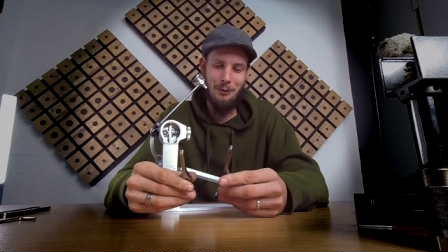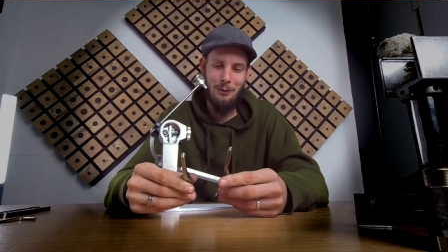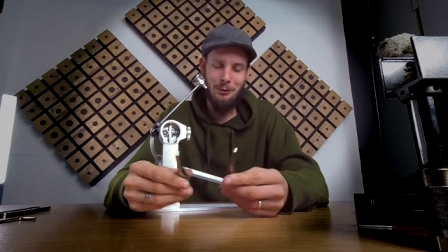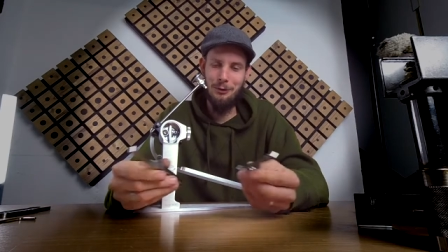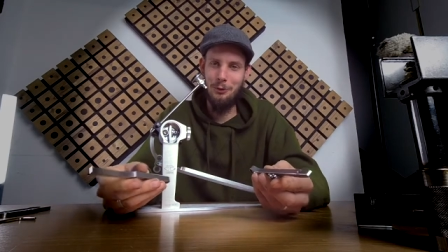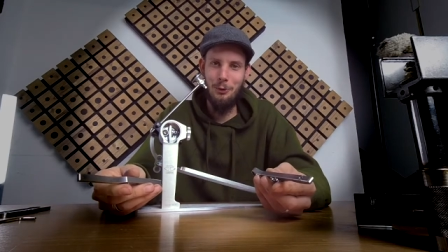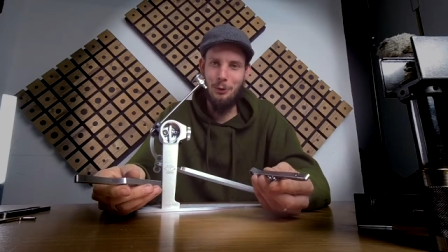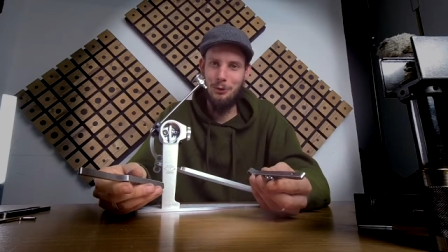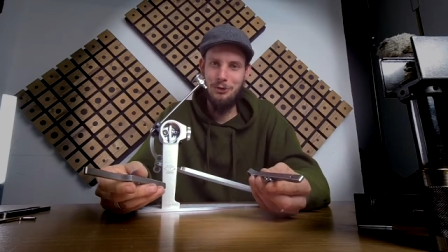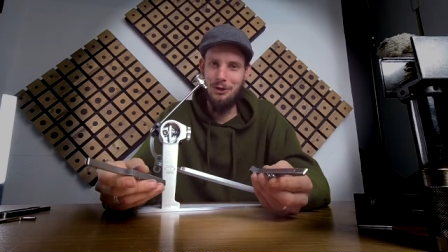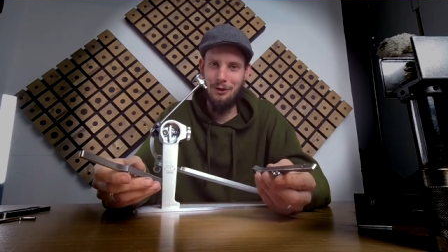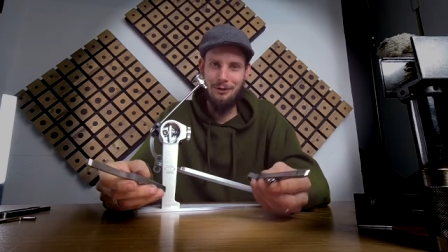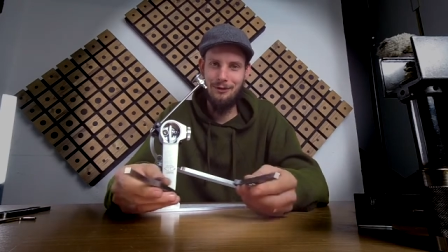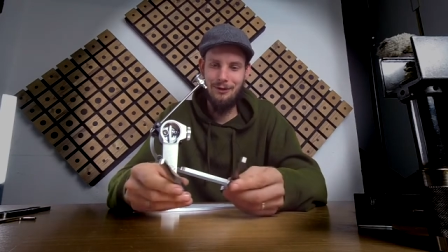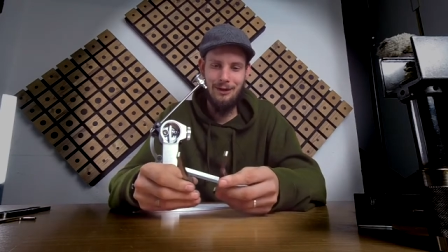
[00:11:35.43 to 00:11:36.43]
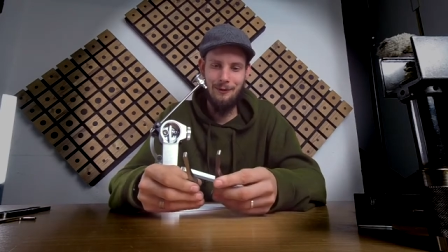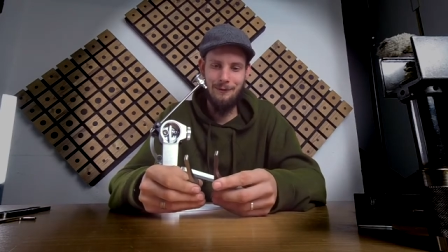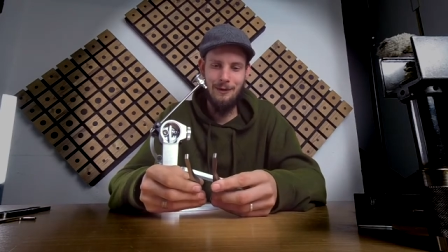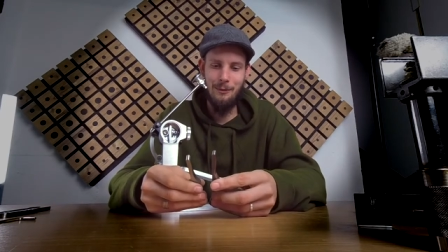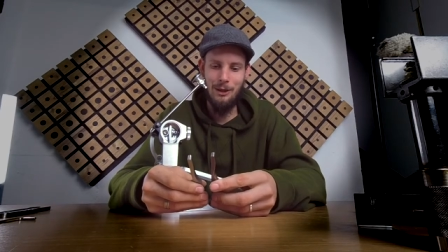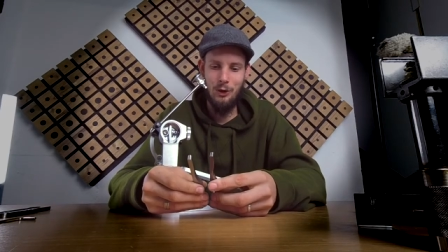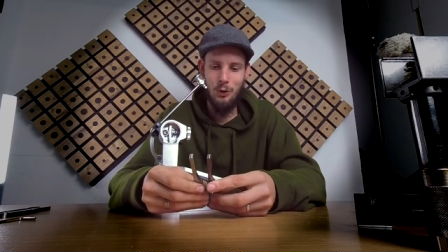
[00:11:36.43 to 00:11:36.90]
also just give
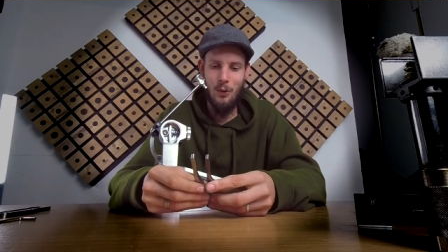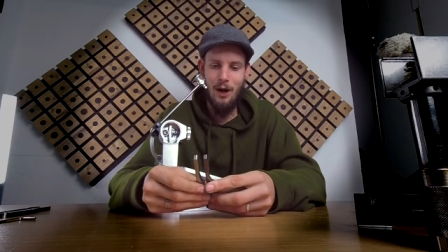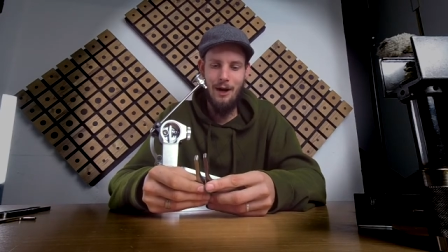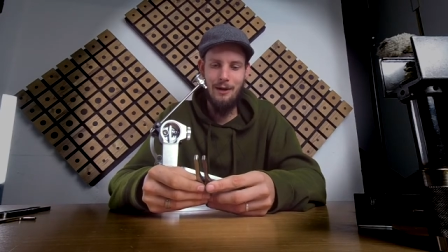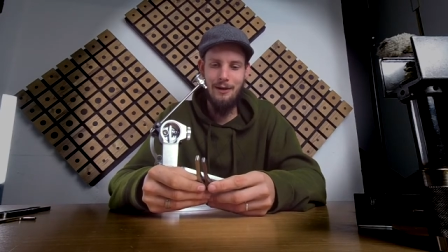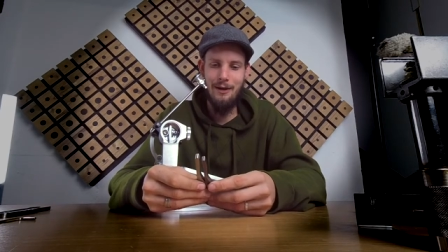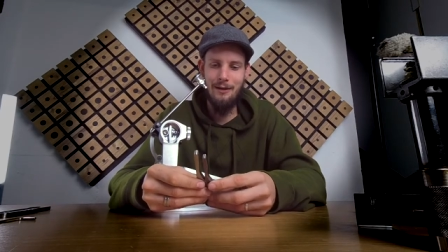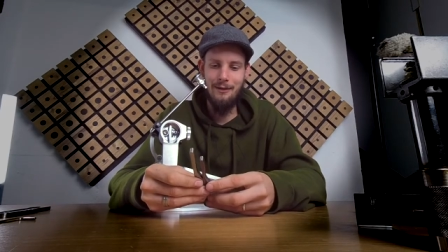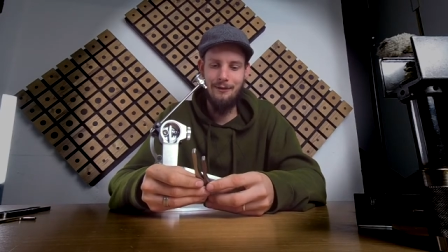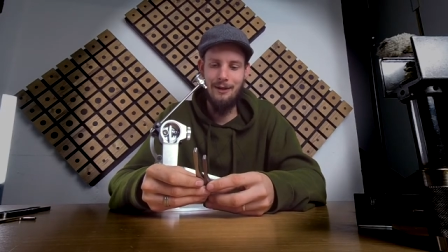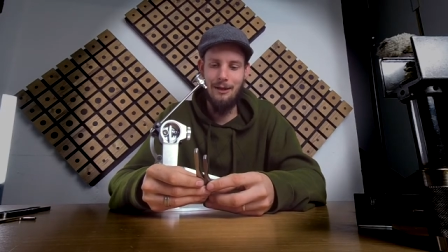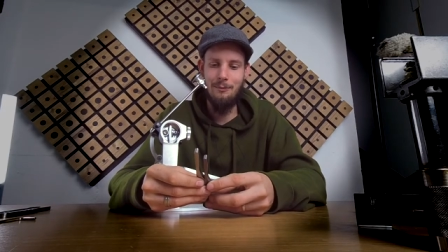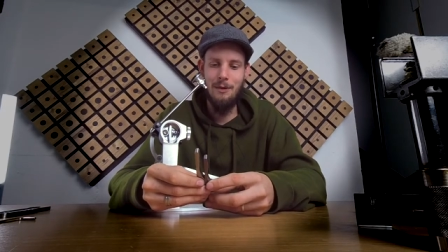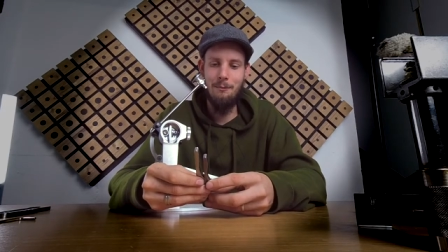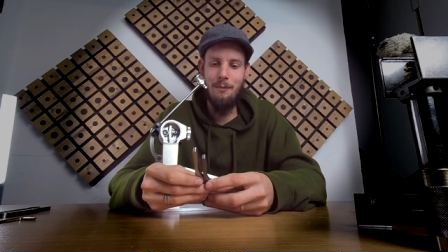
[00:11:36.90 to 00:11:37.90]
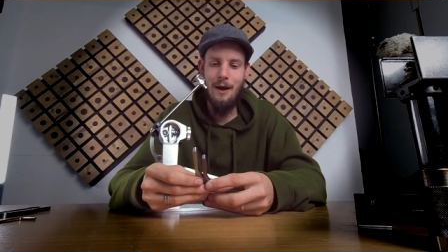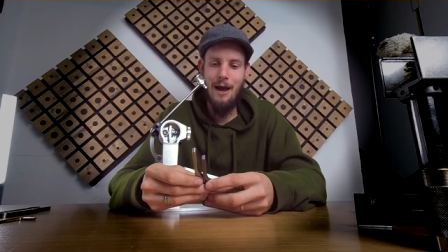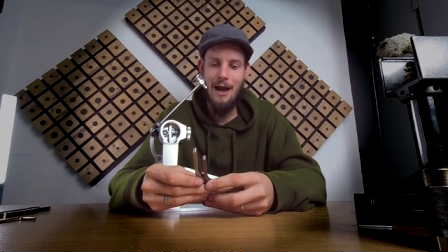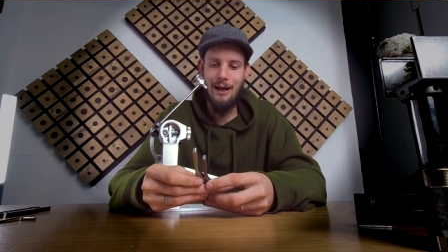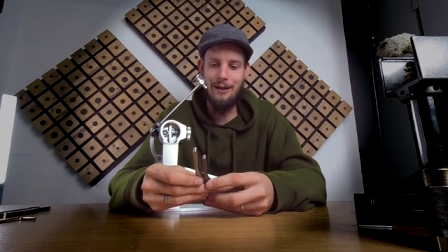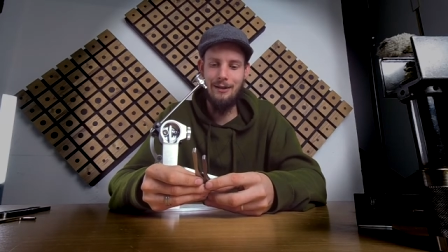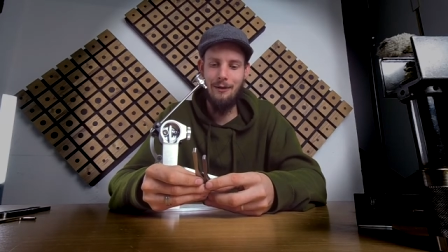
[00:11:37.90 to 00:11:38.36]
them a try and send me
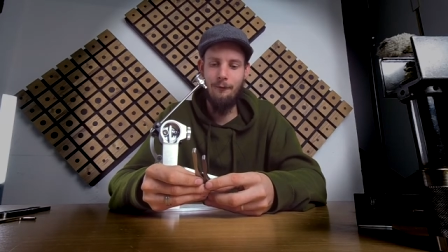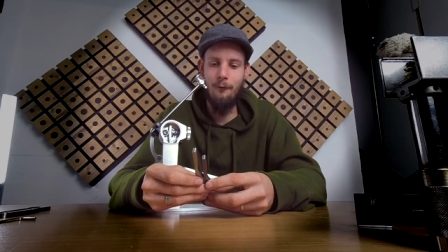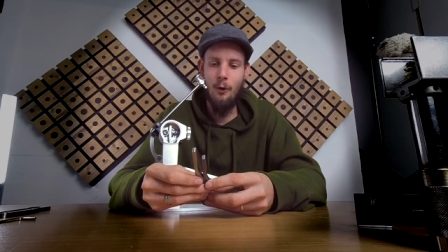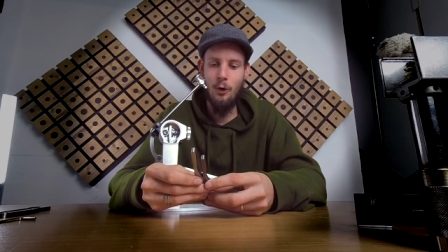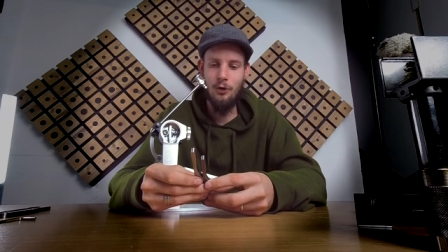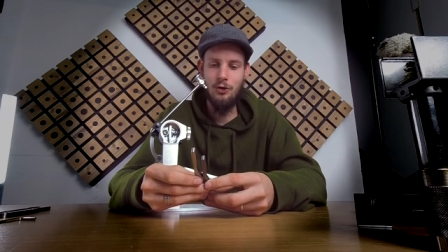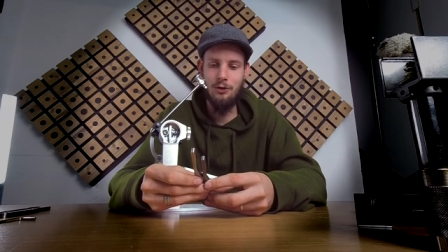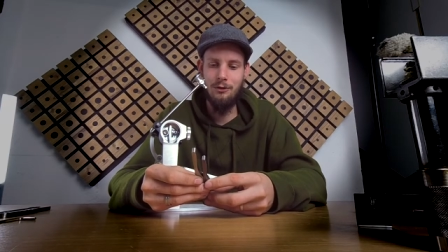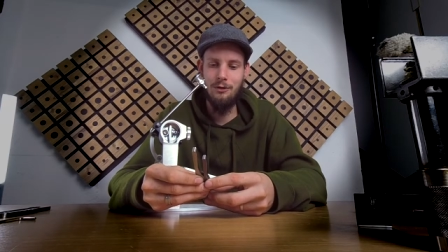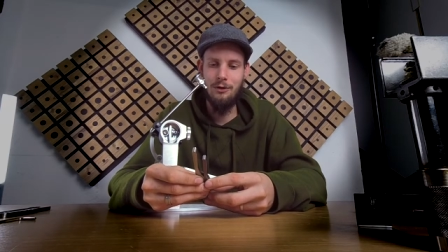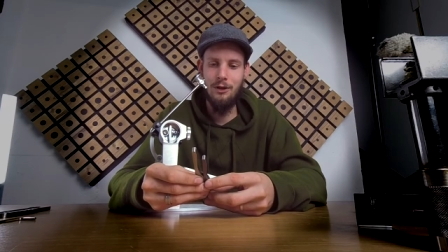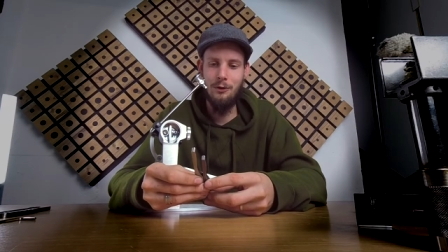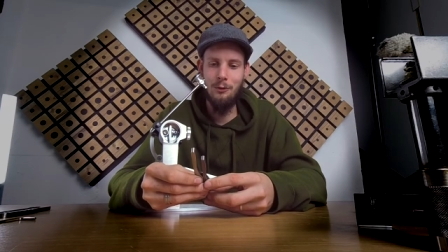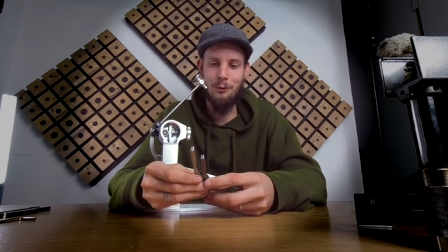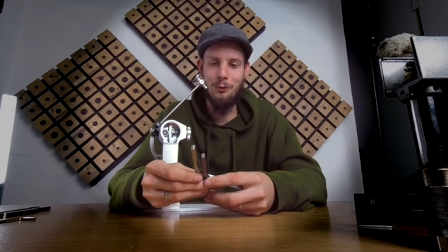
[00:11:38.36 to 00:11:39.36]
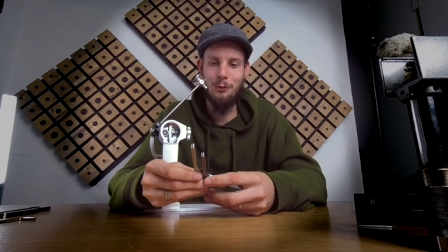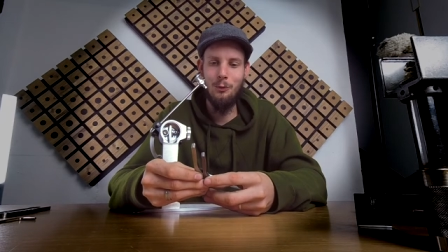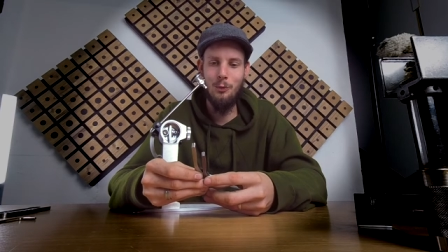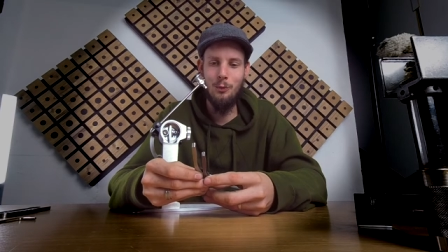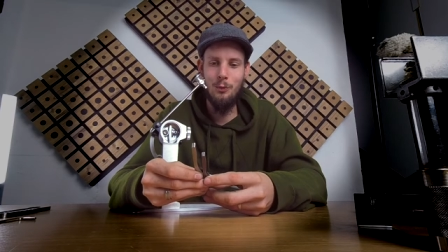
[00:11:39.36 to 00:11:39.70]
back the version you